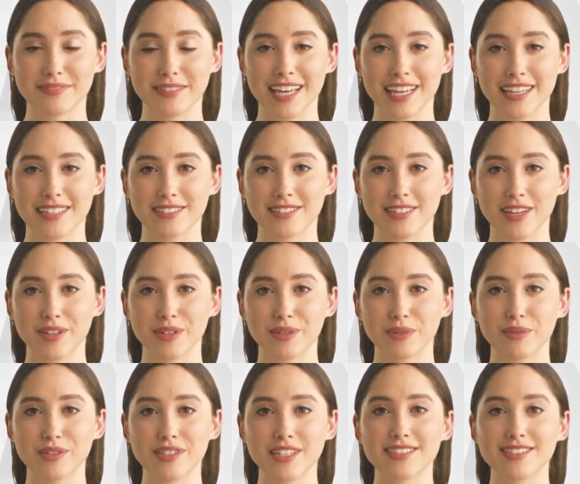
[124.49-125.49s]
These
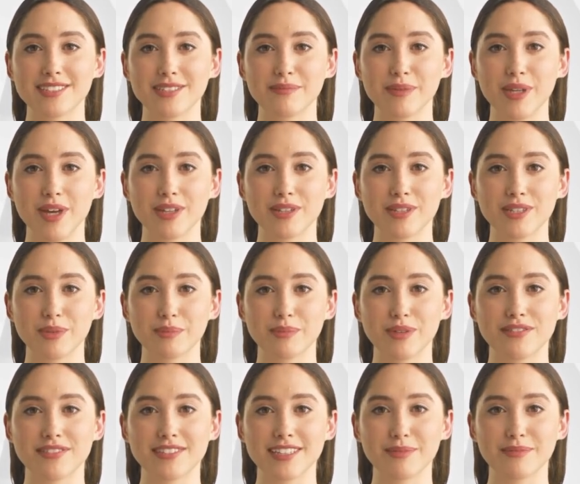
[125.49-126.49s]
start with a small group
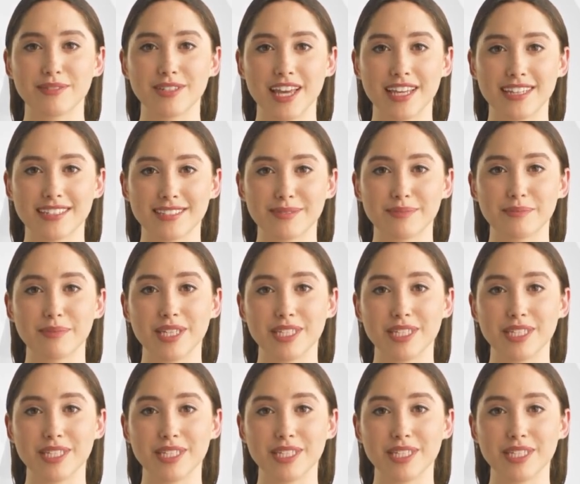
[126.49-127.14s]
of subjects